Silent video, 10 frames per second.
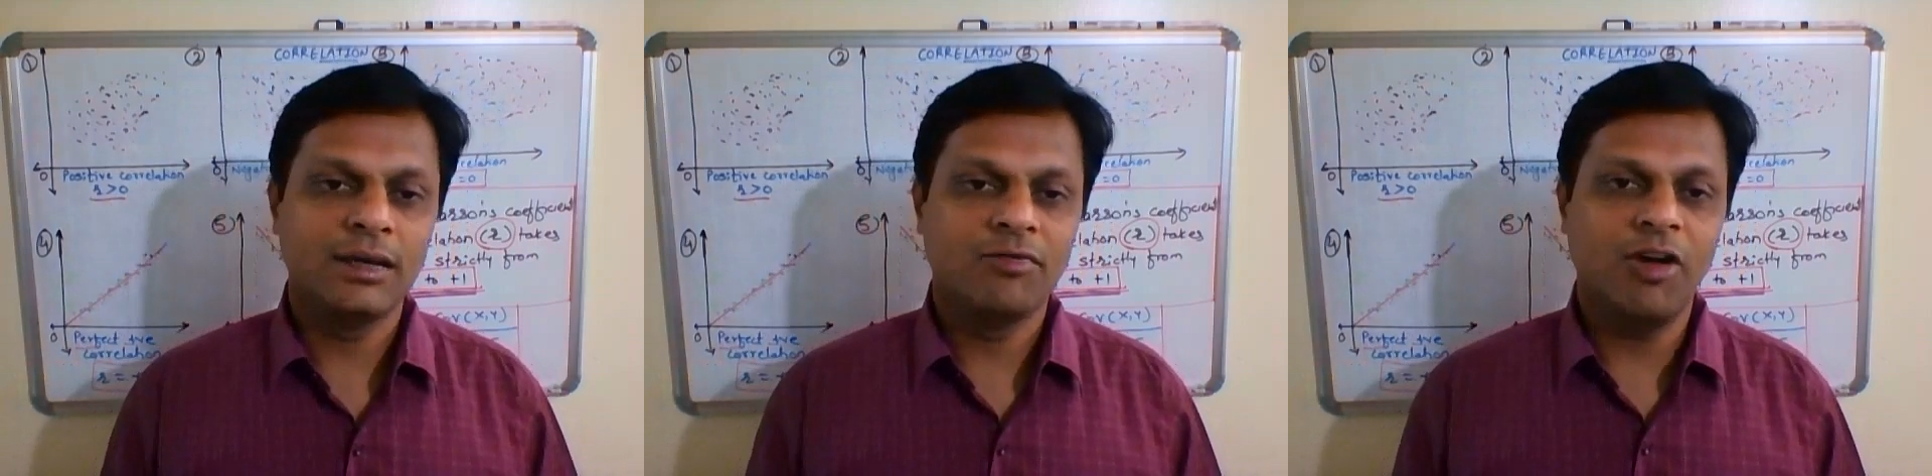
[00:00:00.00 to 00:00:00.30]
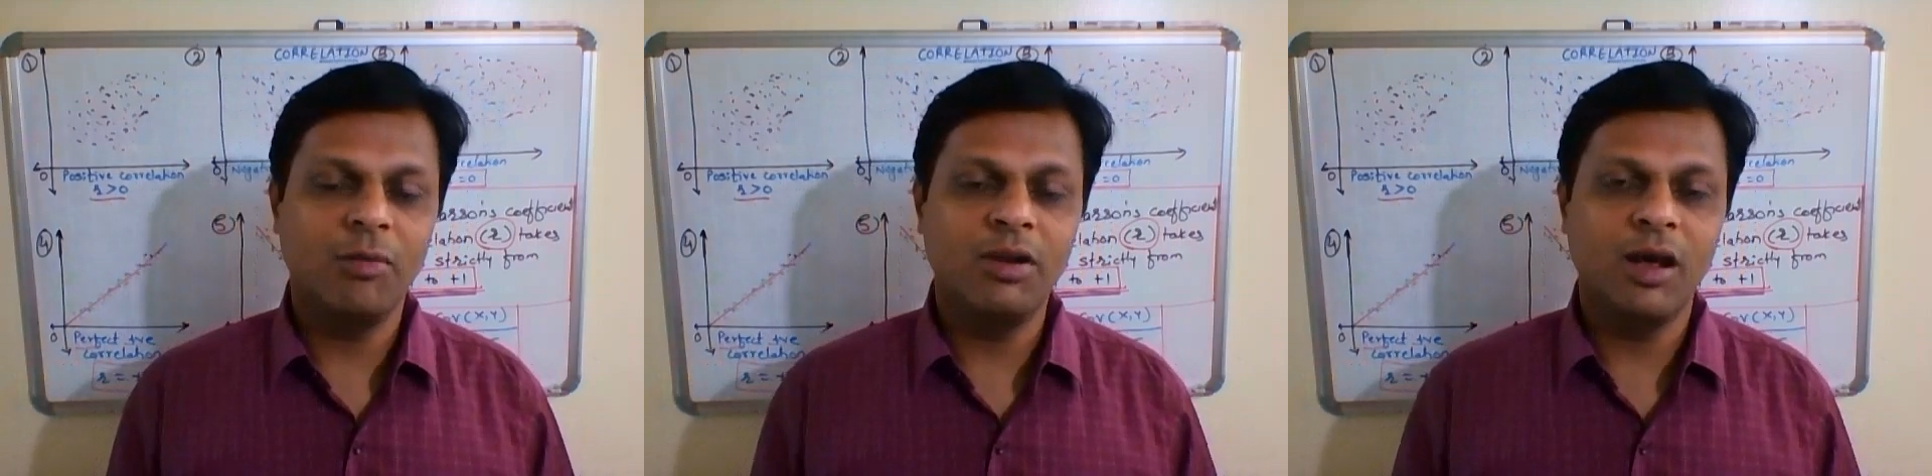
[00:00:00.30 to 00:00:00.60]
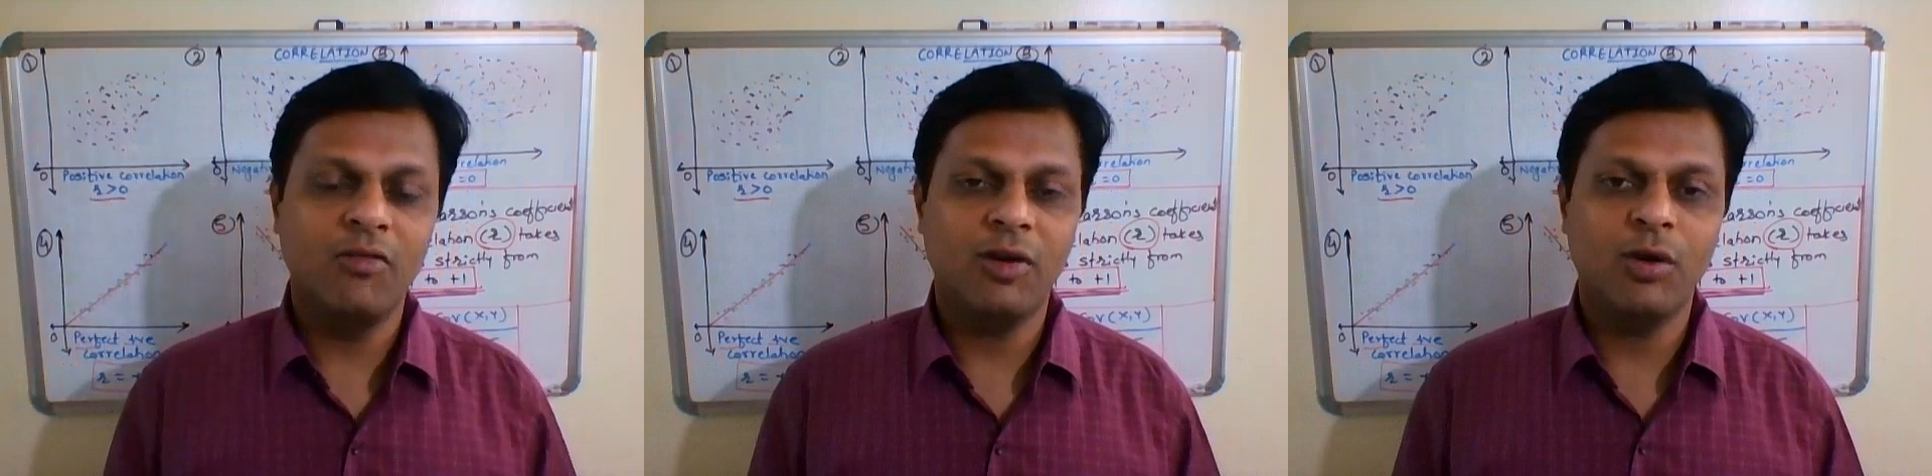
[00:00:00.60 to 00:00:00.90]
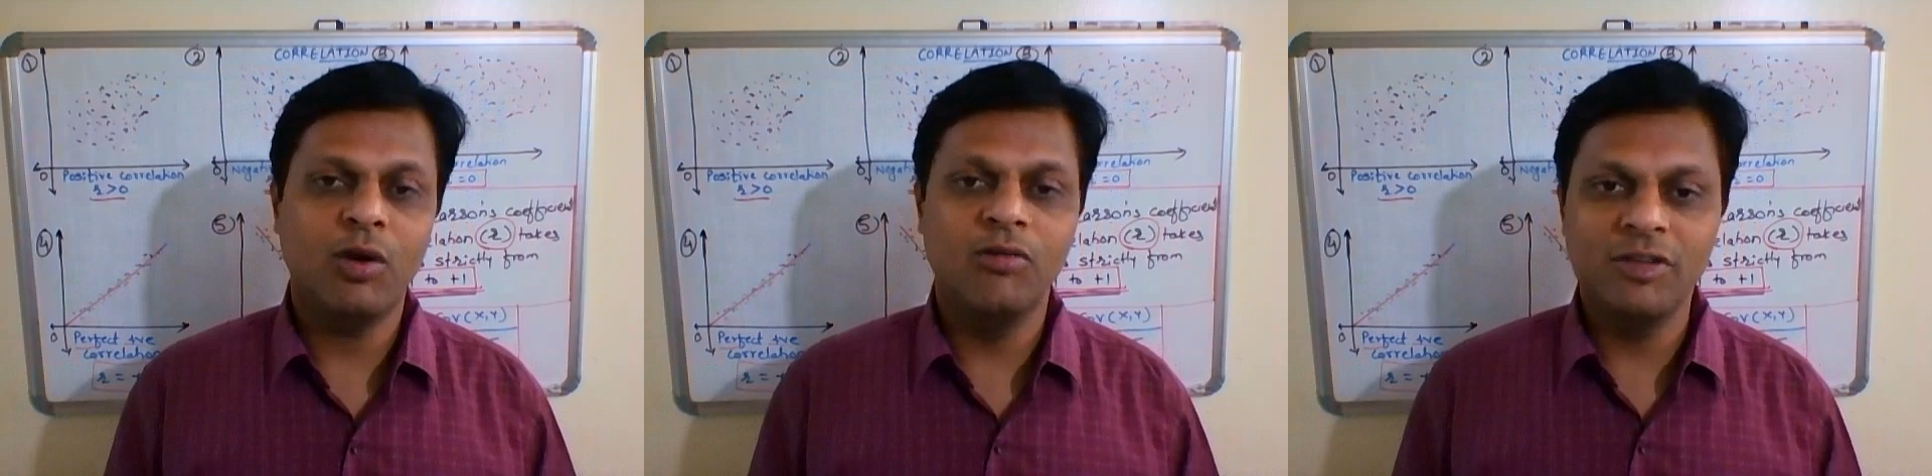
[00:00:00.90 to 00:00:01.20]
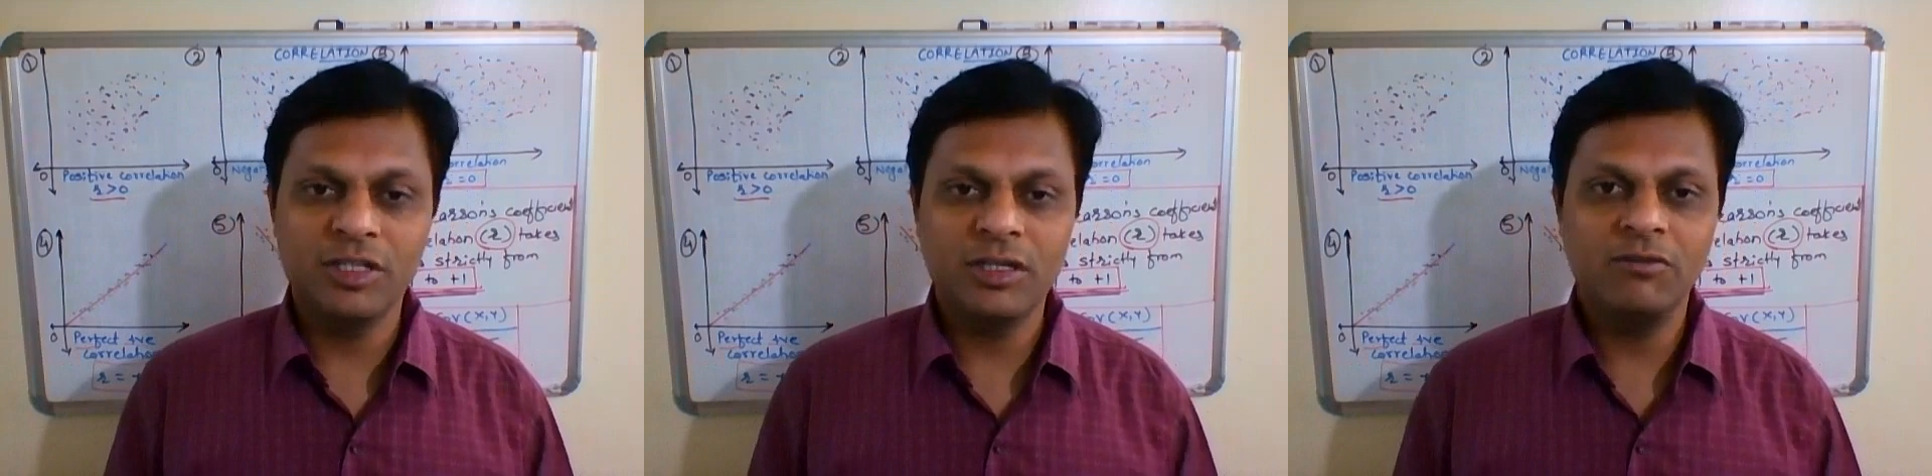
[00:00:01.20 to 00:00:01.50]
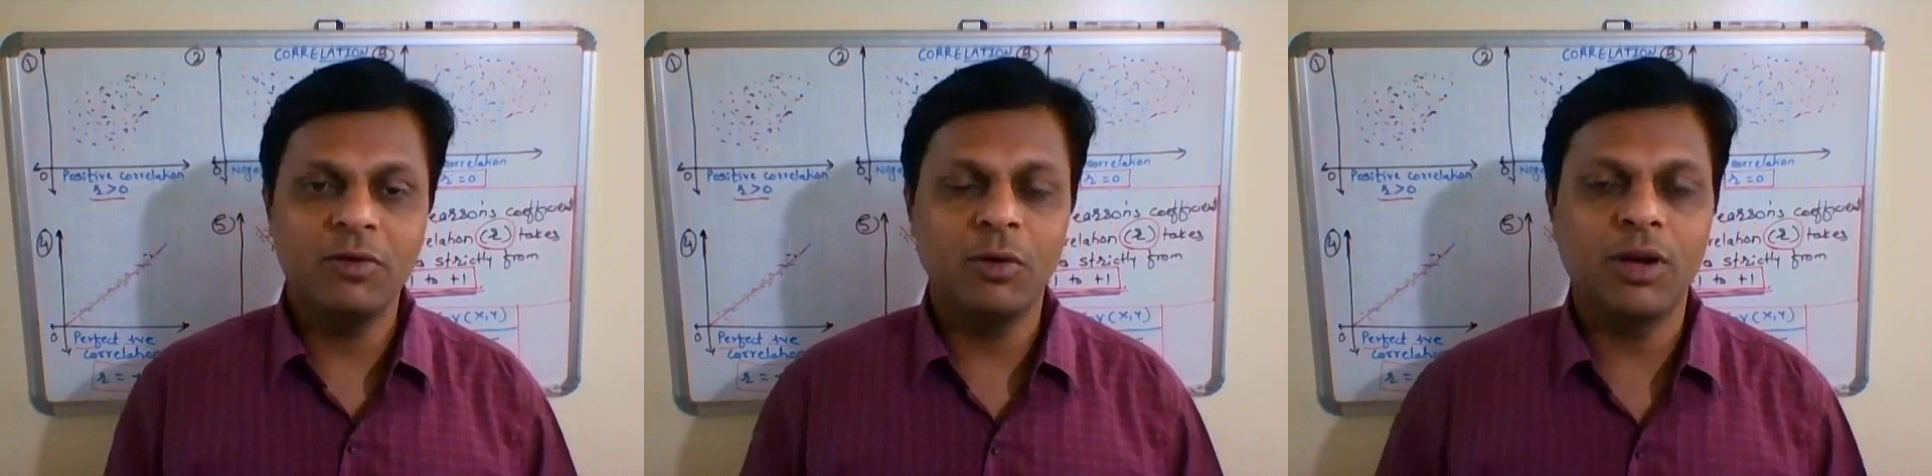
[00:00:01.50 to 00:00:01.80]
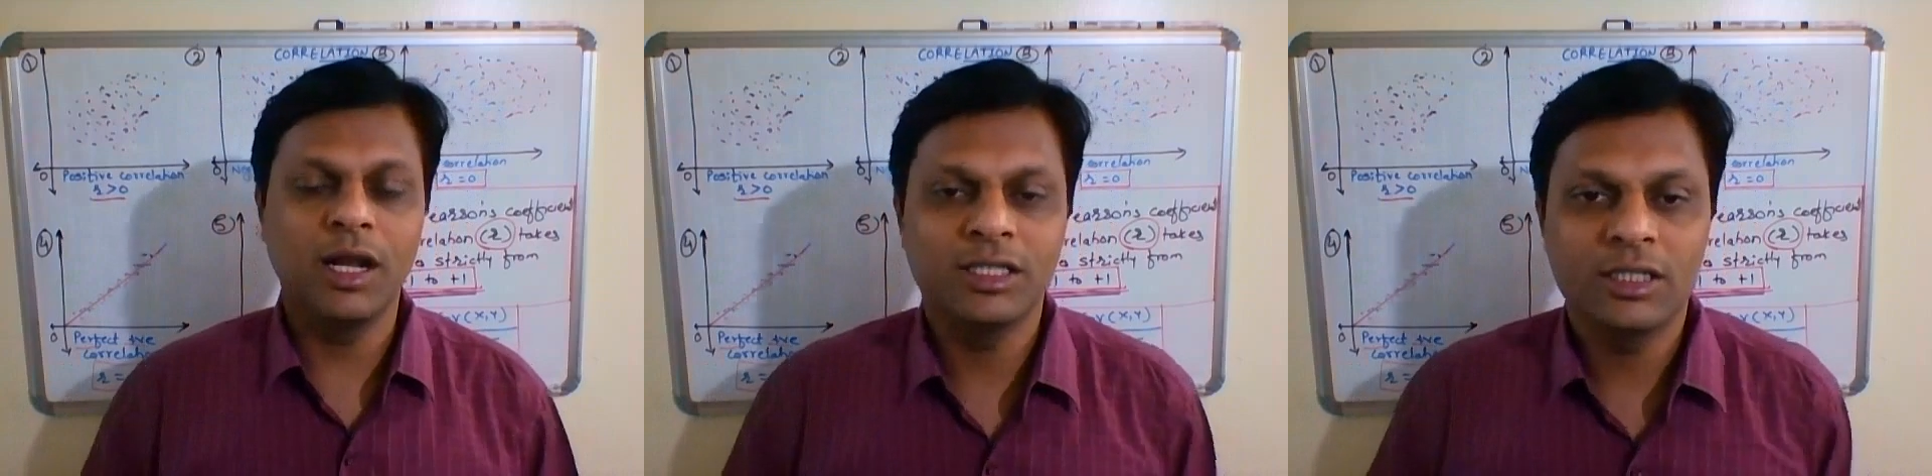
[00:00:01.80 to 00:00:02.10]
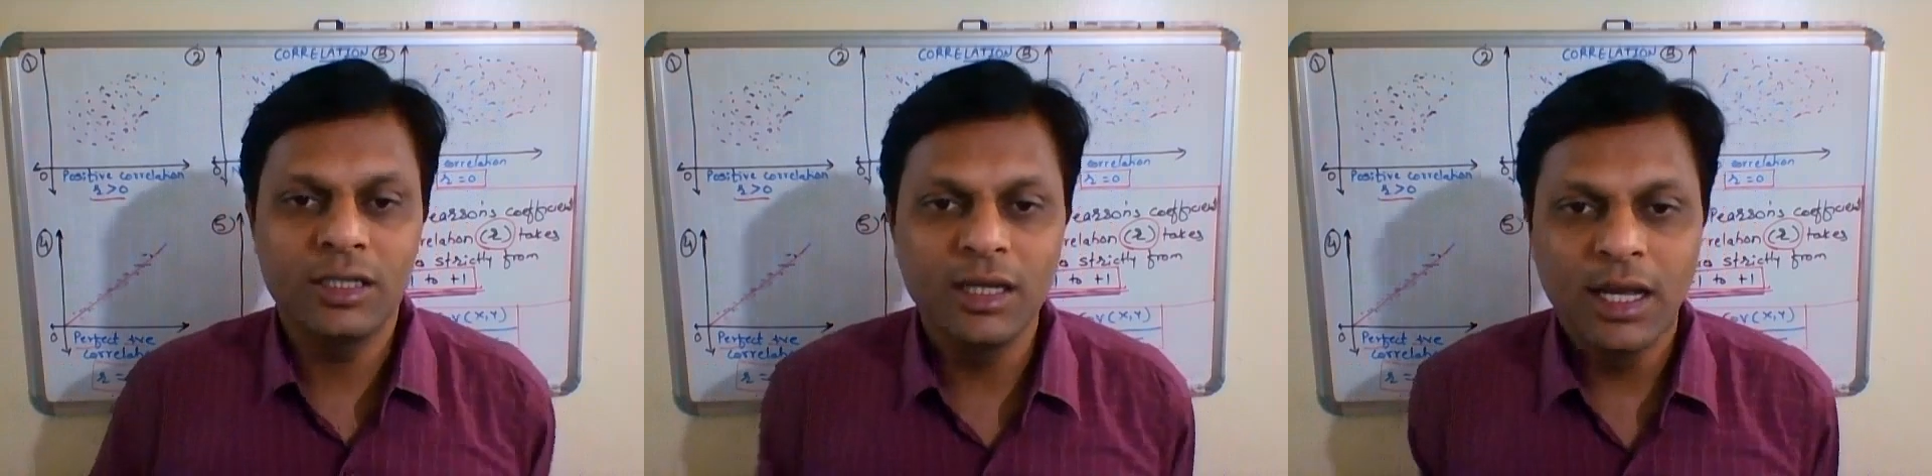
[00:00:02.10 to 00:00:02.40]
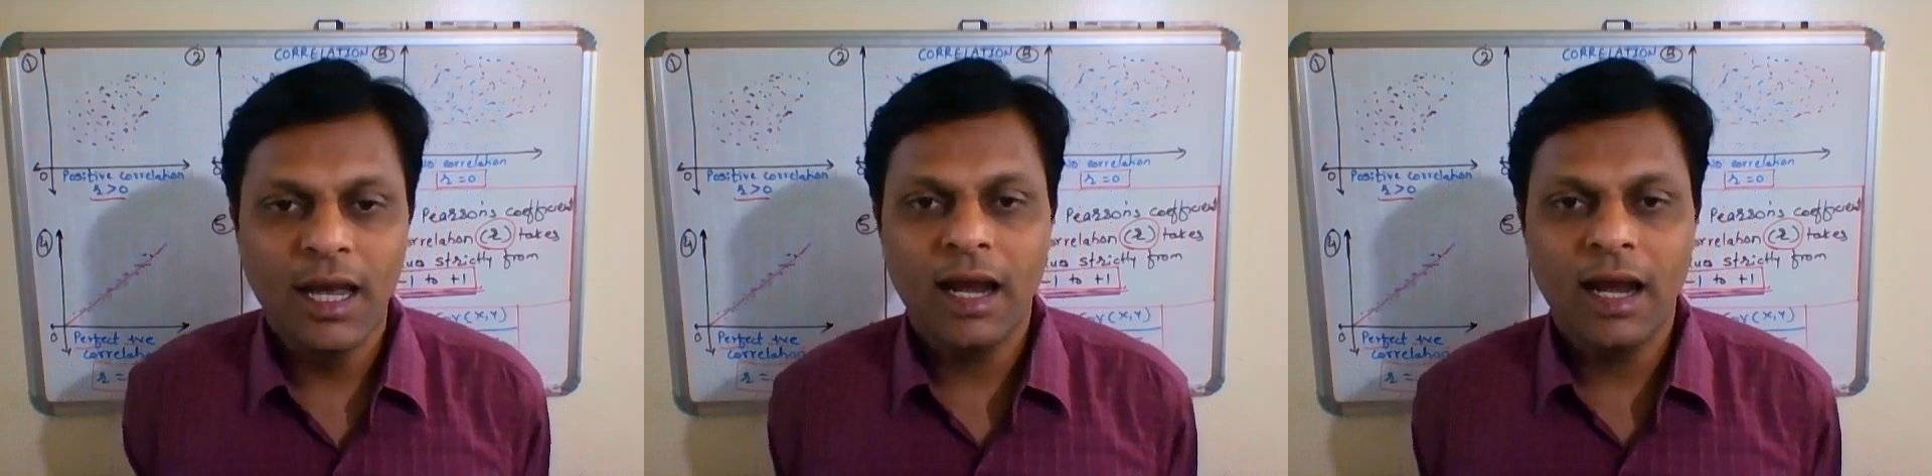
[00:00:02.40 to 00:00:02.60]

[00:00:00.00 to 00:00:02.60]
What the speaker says: formula for coefficient of correlation